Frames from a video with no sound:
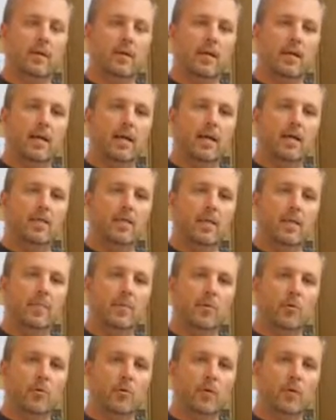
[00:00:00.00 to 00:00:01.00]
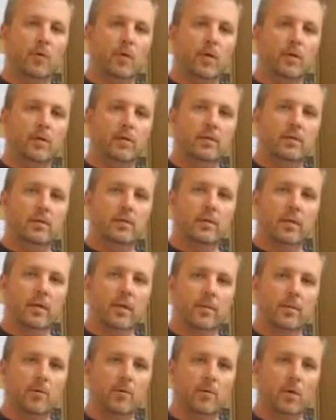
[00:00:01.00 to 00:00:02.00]
that has up to 3 wins
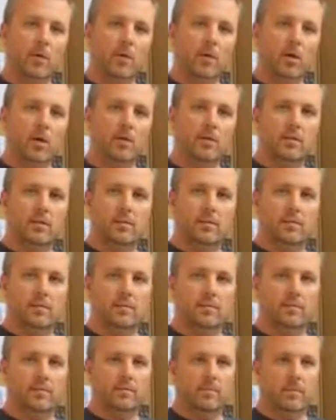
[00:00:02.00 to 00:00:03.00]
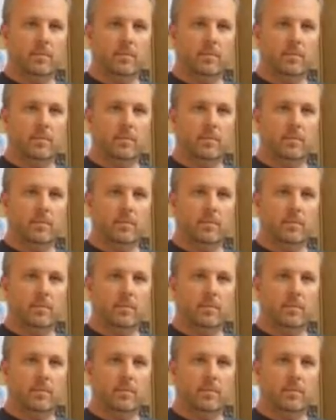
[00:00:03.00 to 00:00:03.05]
and up to 3 losses.